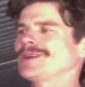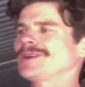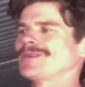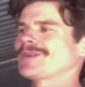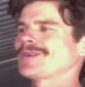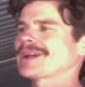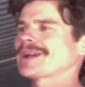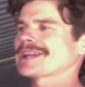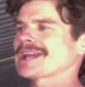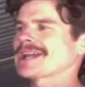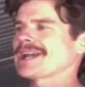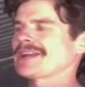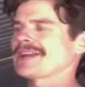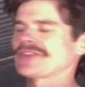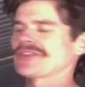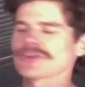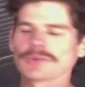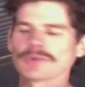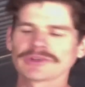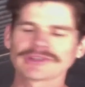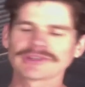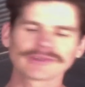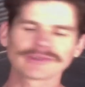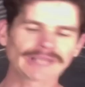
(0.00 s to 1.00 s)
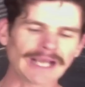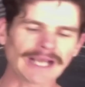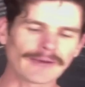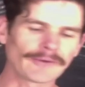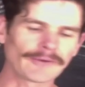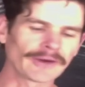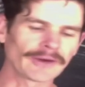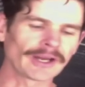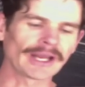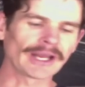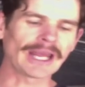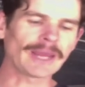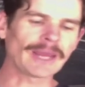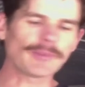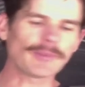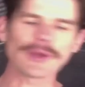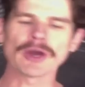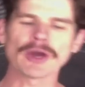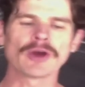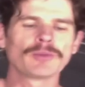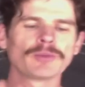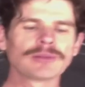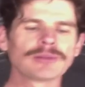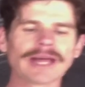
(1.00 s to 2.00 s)
again, so we covered it.
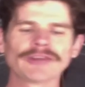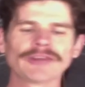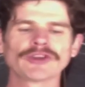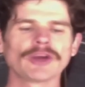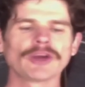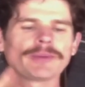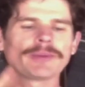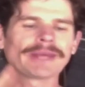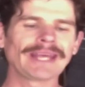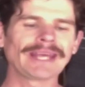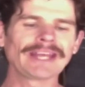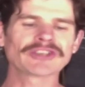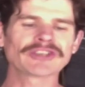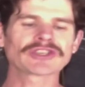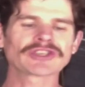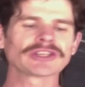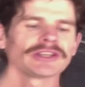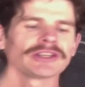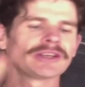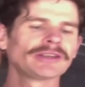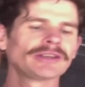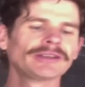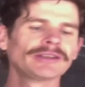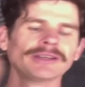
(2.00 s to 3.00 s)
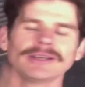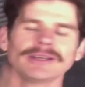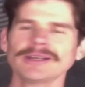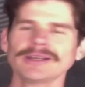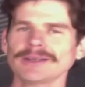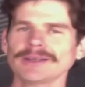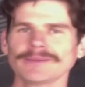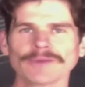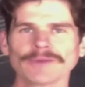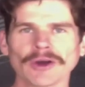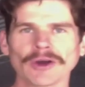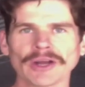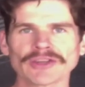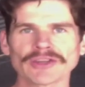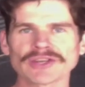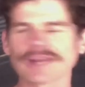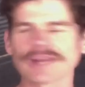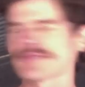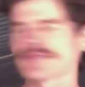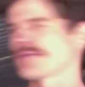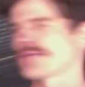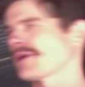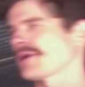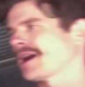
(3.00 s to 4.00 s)
EPO, blood doping, insulin,
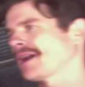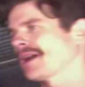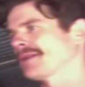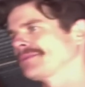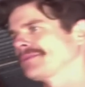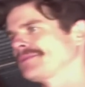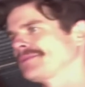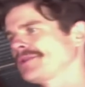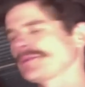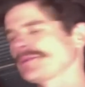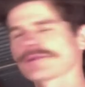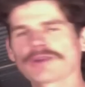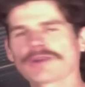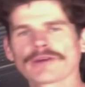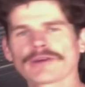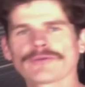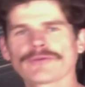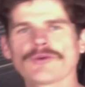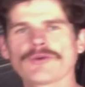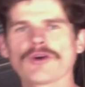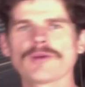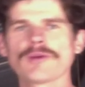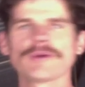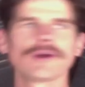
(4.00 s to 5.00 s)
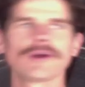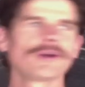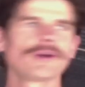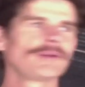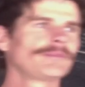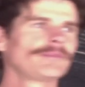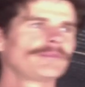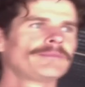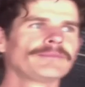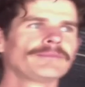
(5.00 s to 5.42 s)
IGF-1, human growth hormone,